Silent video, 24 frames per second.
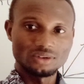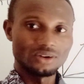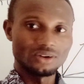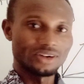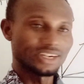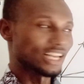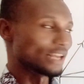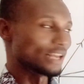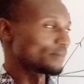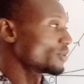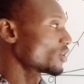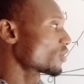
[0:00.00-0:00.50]

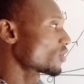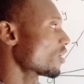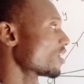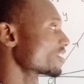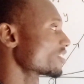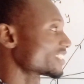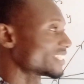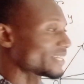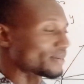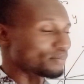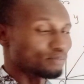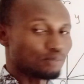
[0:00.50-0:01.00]
Okay,
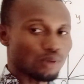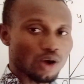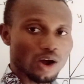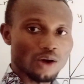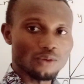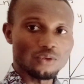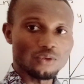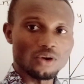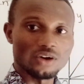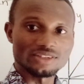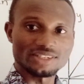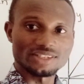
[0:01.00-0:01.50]
because the
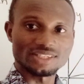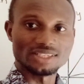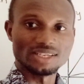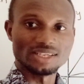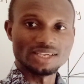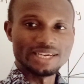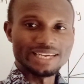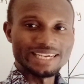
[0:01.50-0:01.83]
ball was